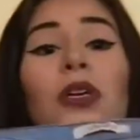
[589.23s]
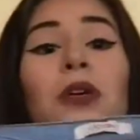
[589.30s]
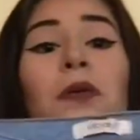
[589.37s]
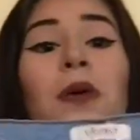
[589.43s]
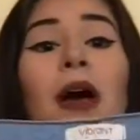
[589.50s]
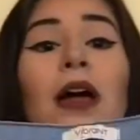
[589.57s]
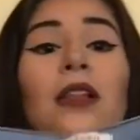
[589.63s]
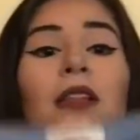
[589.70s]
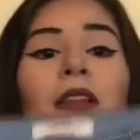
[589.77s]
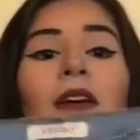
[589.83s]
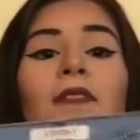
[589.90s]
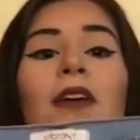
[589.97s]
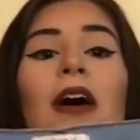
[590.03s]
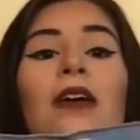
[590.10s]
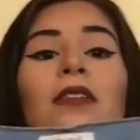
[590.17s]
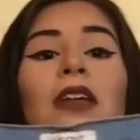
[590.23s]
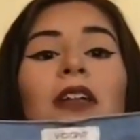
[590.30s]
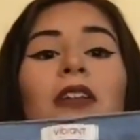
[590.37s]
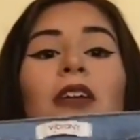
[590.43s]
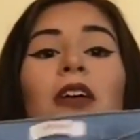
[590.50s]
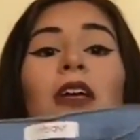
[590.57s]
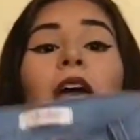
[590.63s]
cute. I love how they
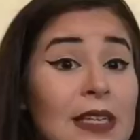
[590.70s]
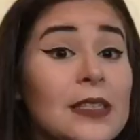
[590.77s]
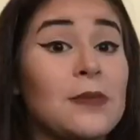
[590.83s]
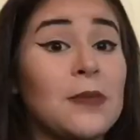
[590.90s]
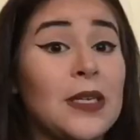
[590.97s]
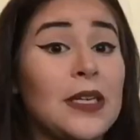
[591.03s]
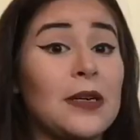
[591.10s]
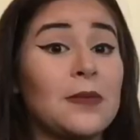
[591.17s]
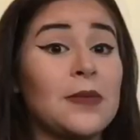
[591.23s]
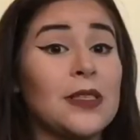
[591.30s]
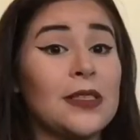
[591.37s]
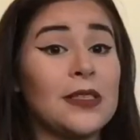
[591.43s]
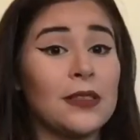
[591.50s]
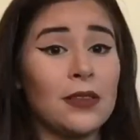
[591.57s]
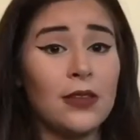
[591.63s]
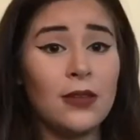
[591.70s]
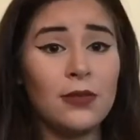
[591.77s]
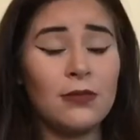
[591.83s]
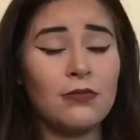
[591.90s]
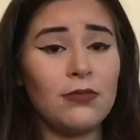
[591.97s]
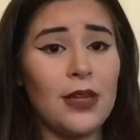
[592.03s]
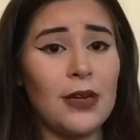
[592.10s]
look. Nice medium because
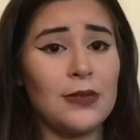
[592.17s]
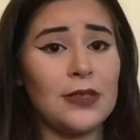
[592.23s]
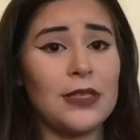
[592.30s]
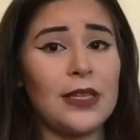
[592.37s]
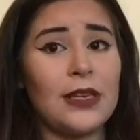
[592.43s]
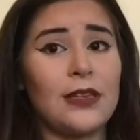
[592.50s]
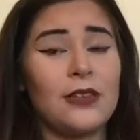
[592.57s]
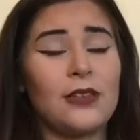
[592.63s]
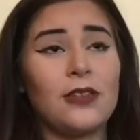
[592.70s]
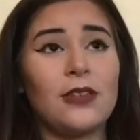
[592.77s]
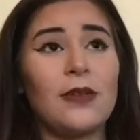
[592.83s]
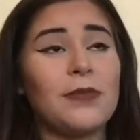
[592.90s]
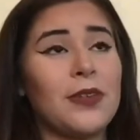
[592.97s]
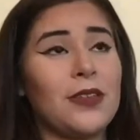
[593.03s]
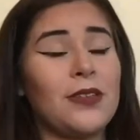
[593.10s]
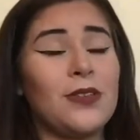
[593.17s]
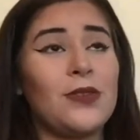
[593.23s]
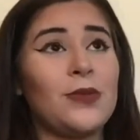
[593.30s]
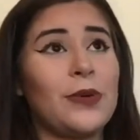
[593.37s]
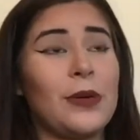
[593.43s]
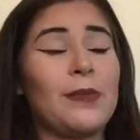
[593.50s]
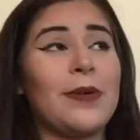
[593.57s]
I was like, girl, I'm going to
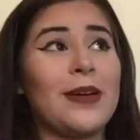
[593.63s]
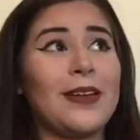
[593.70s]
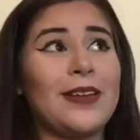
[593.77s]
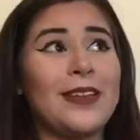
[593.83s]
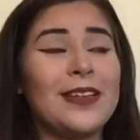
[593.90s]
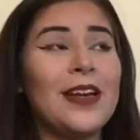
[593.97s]
lose weight, but